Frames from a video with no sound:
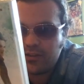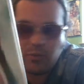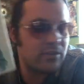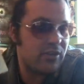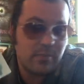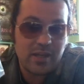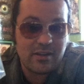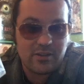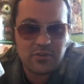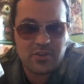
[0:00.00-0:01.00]
it doesn't
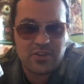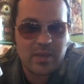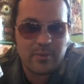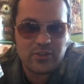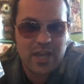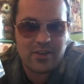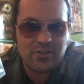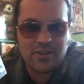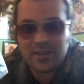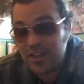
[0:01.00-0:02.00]
mean, just because Samuel
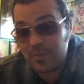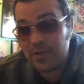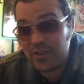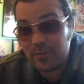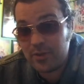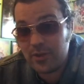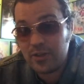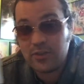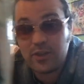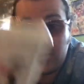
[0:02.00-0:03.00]
Jackson's in it, doesn't mean it's going to be
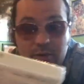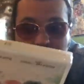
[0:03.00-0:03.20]
good, though,